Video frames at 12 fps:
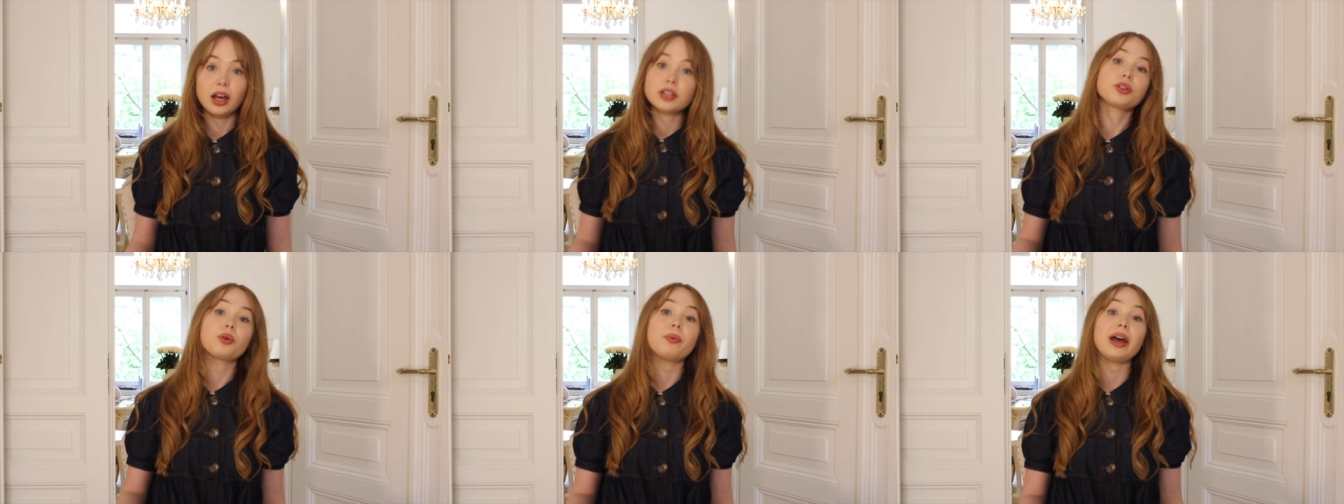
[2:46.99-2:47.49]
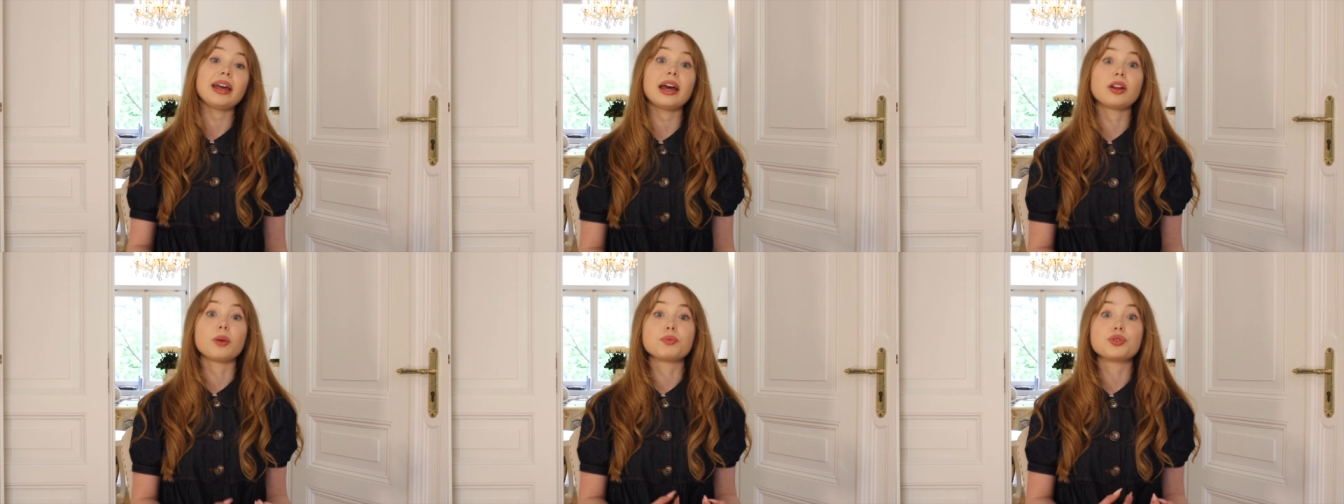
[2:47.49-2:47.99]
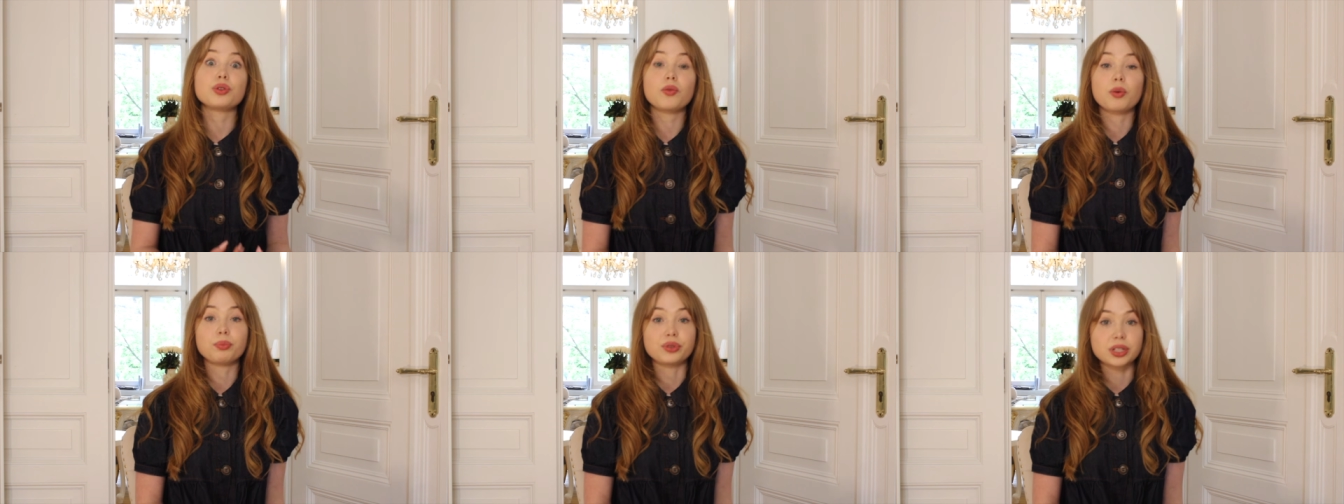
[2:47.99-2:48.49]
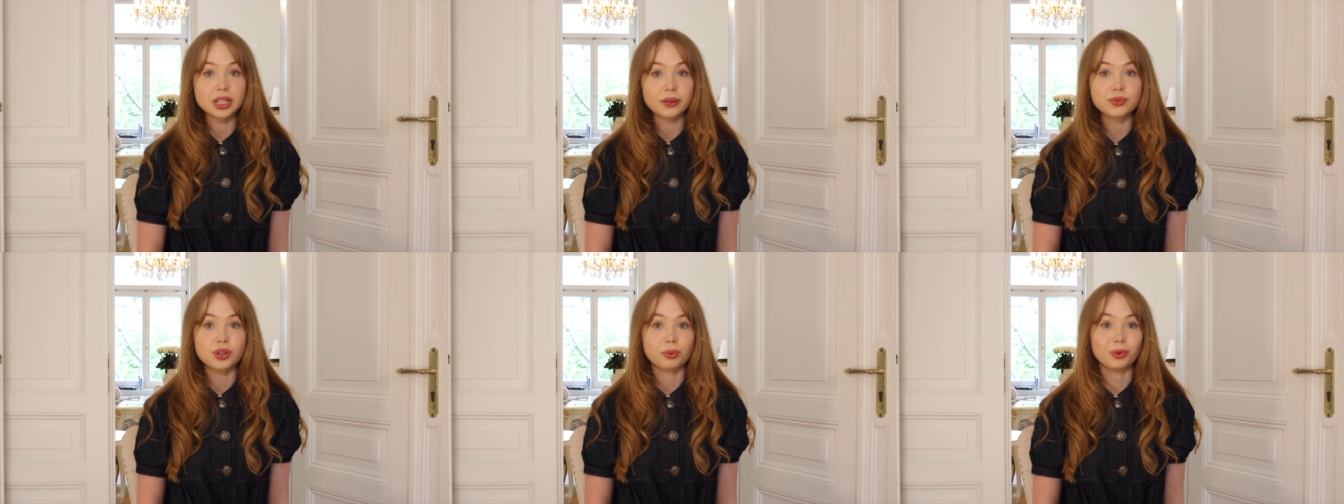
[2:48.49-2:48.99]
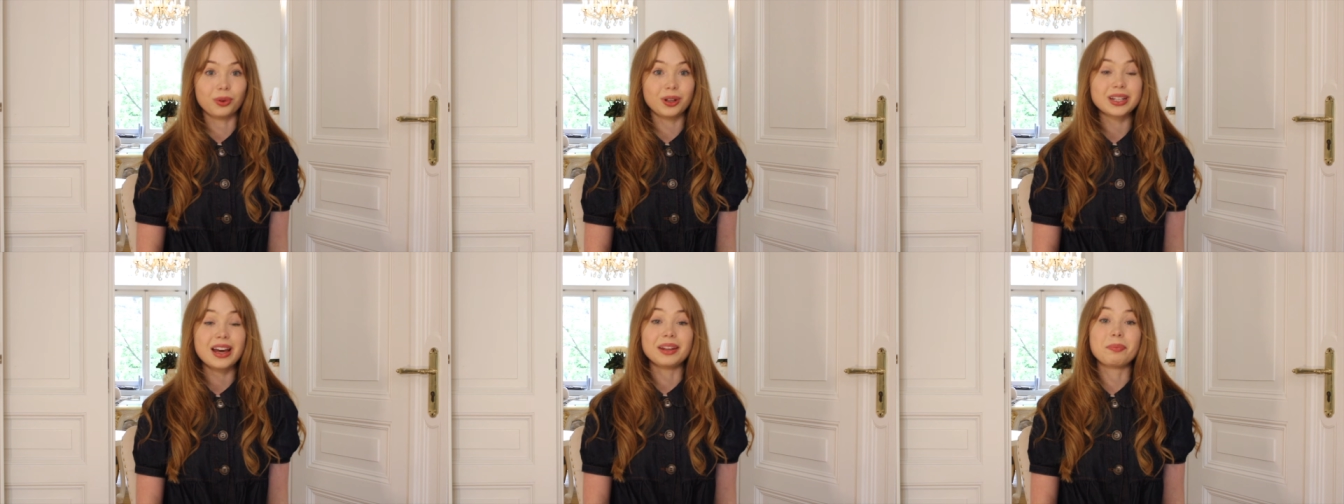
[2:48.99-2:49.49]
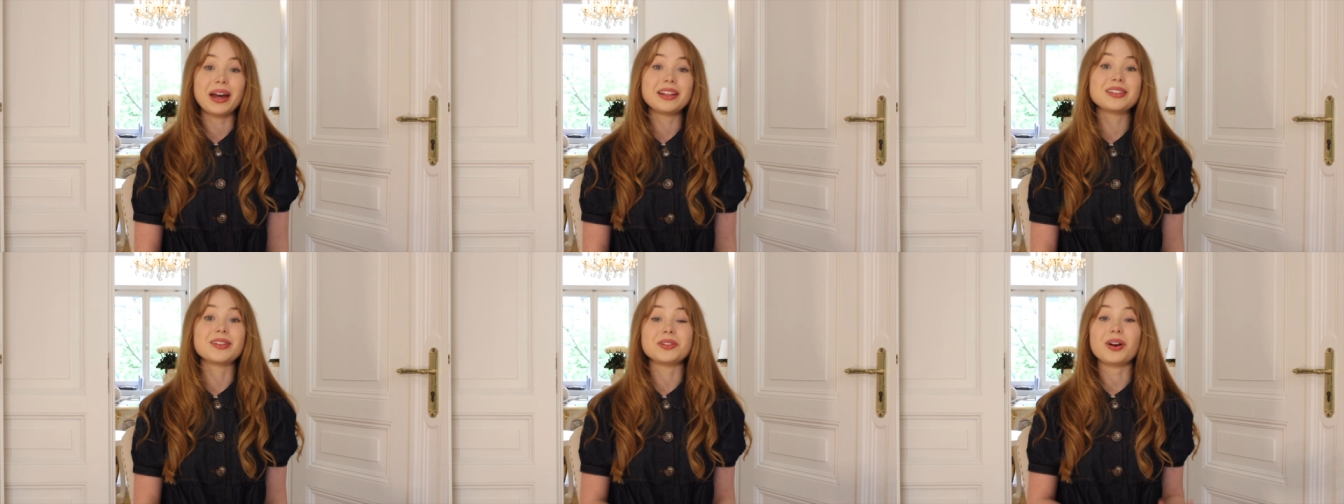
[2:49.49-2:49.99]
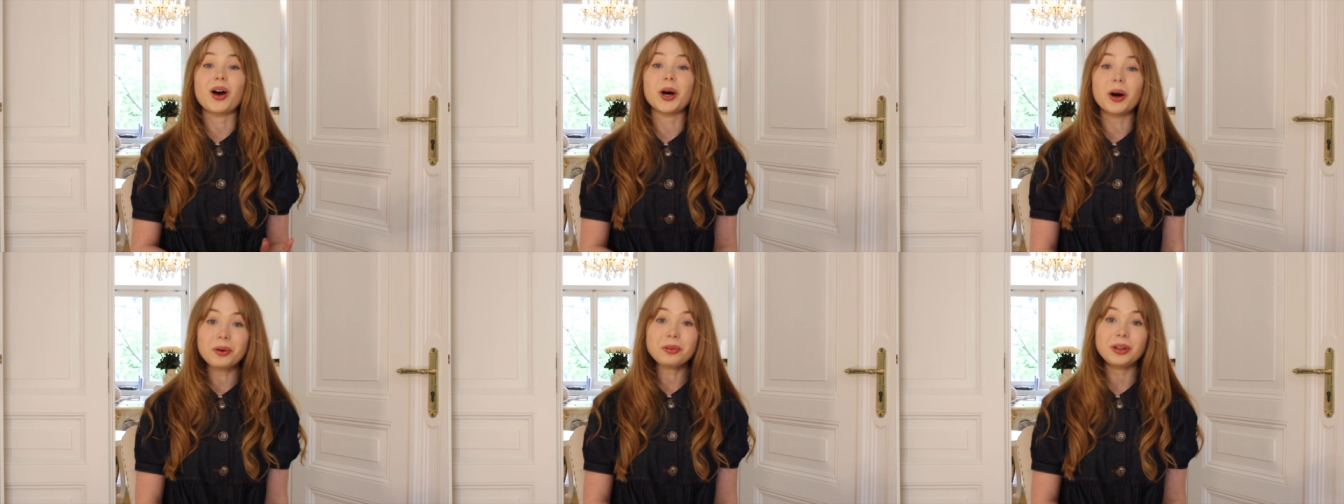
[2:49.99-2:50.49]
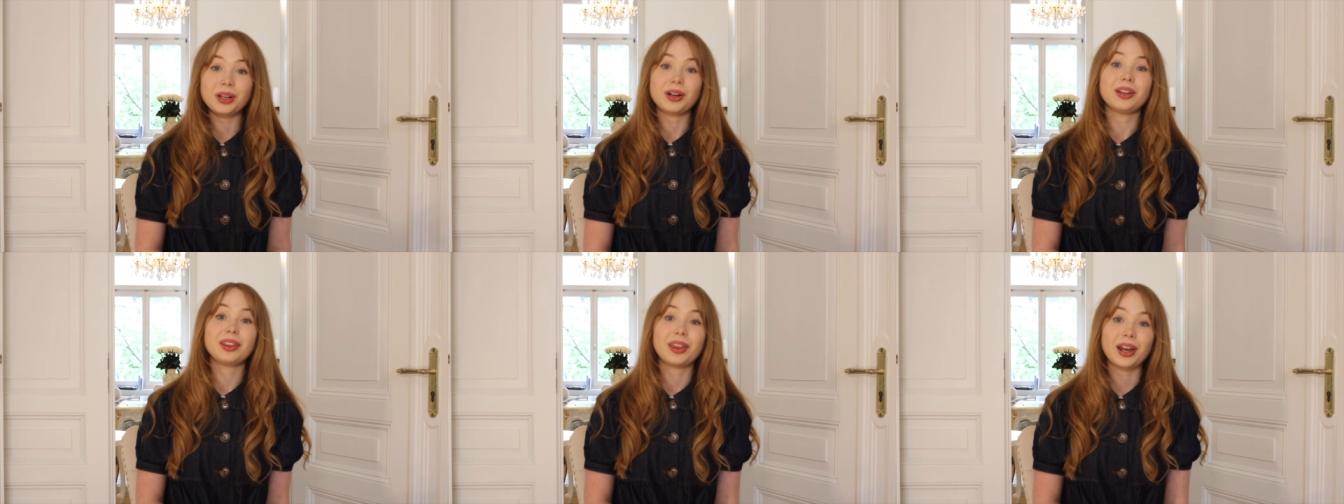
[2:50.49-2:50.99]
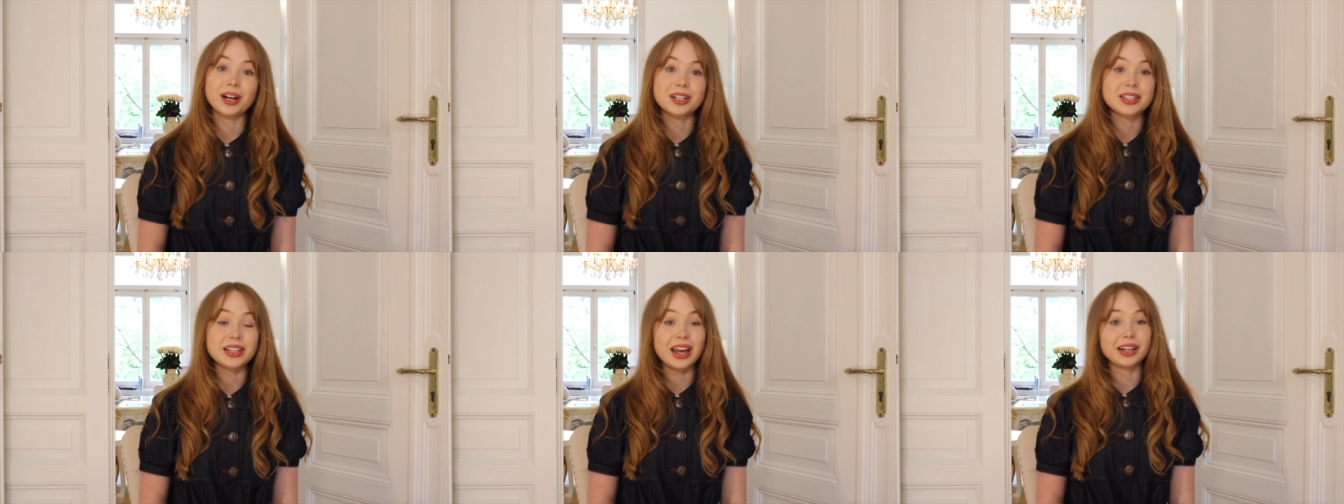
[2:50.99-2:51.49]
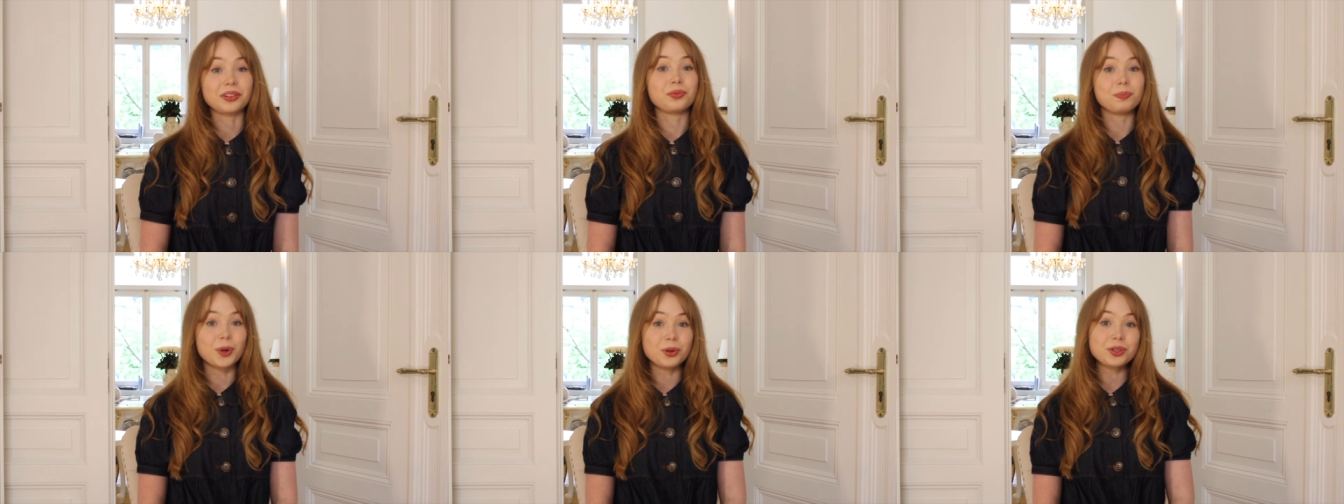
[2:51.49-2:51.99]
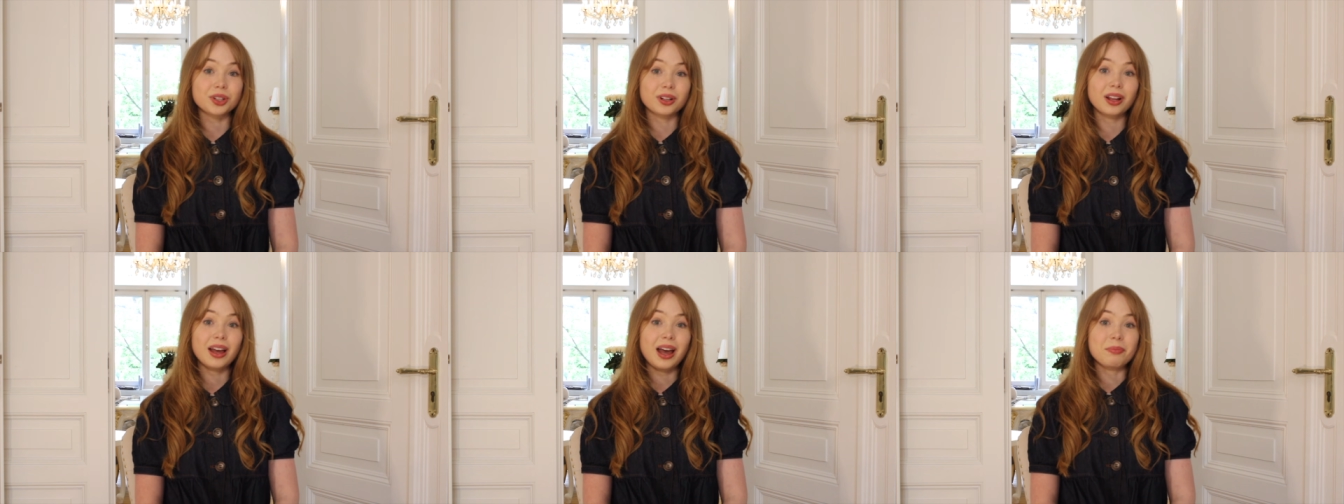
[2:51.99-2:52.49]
So the way an observer perceives the world depends not only on their state of motion,